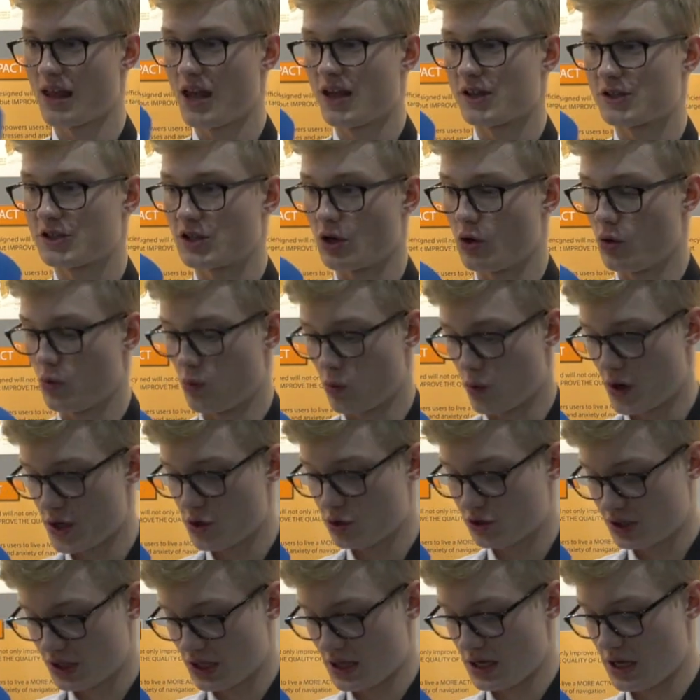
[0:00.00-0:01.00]
So what
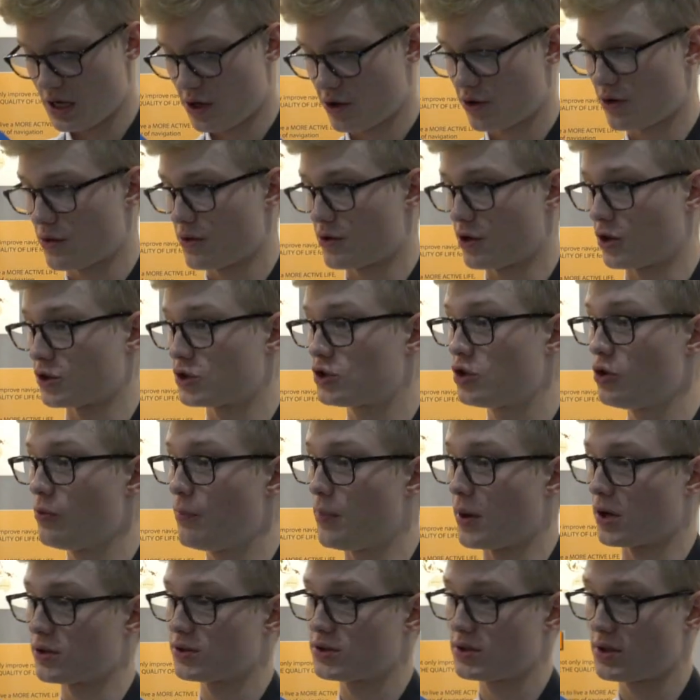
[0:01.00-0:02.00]
you see here, there are two
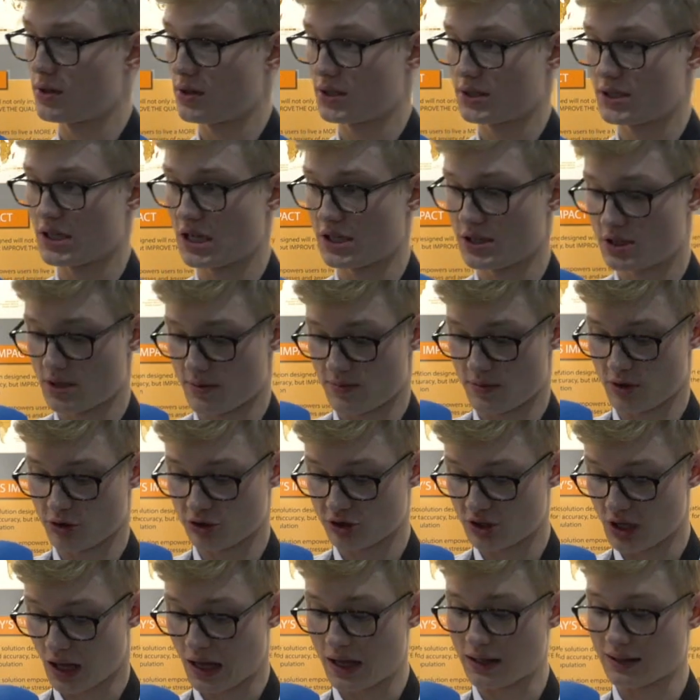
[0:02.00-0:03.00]
parts to the system.
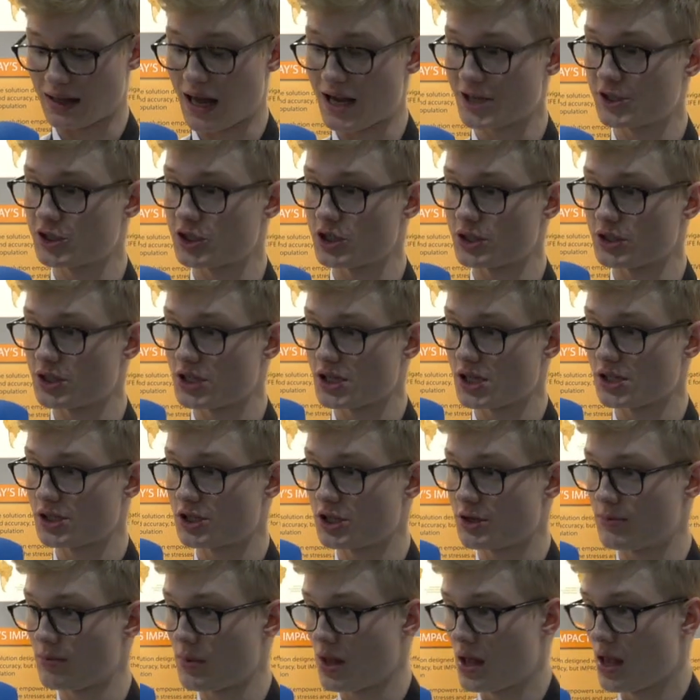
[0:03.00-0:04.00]
There's the collection
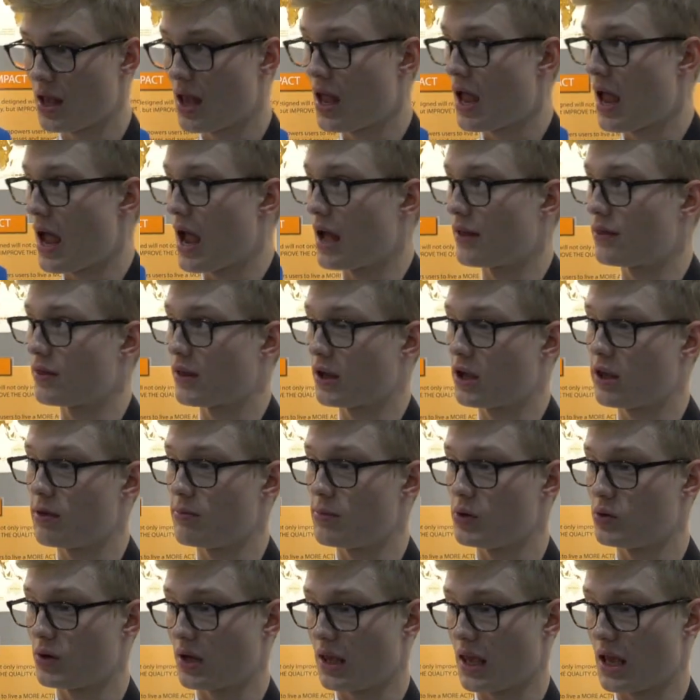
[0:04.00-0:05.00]
system and the
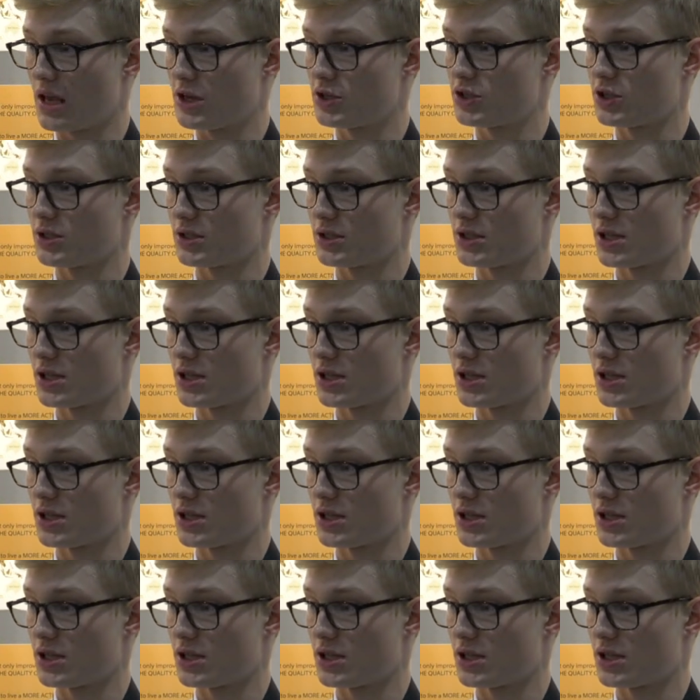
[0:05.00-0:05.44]
communication